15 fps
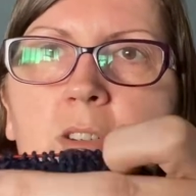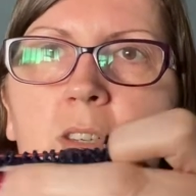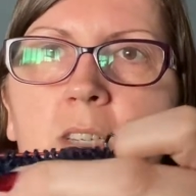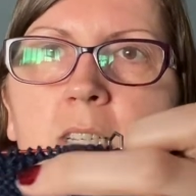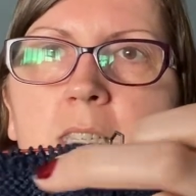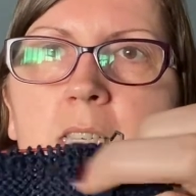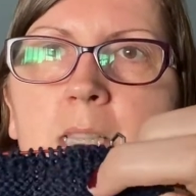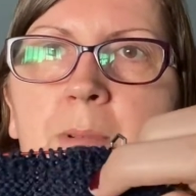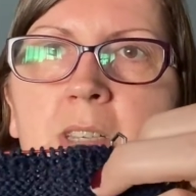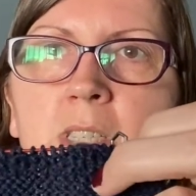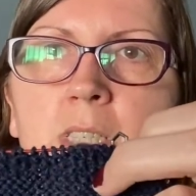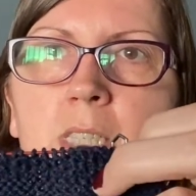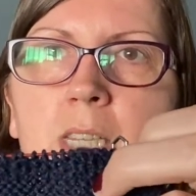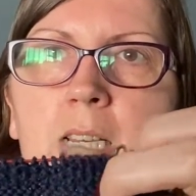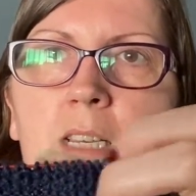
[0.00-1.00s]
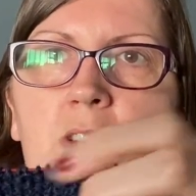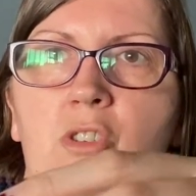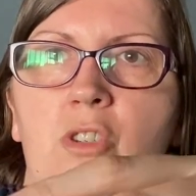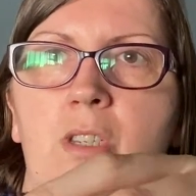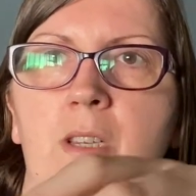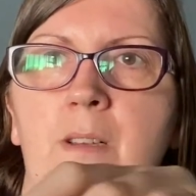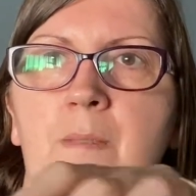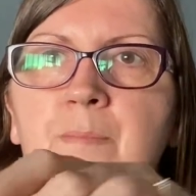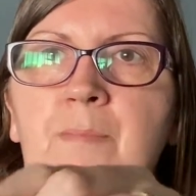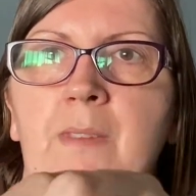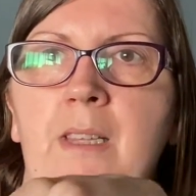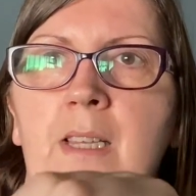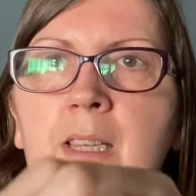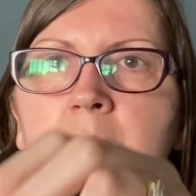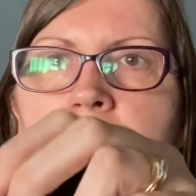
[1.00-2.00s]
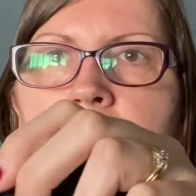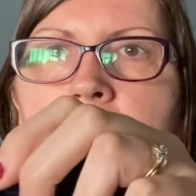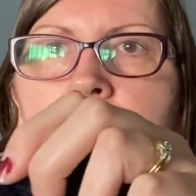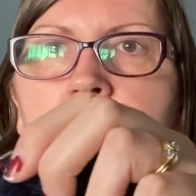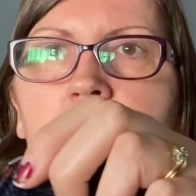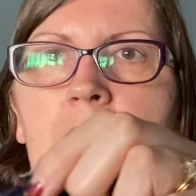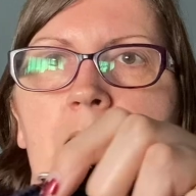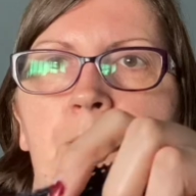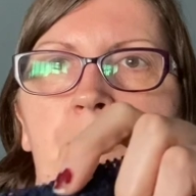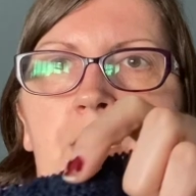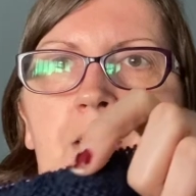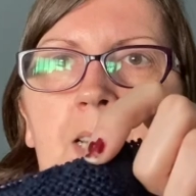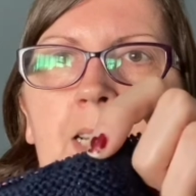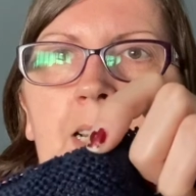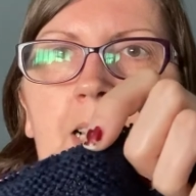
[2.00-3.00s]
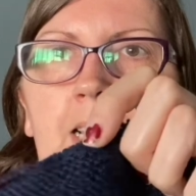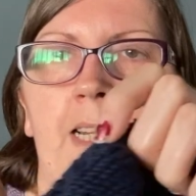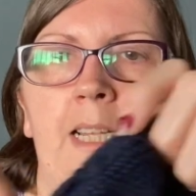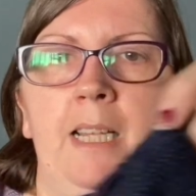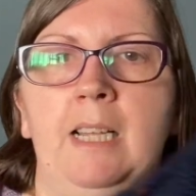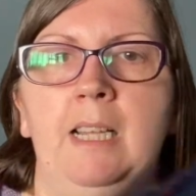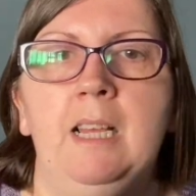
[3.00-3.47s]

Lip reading: You can see the moss stitch at the beginning.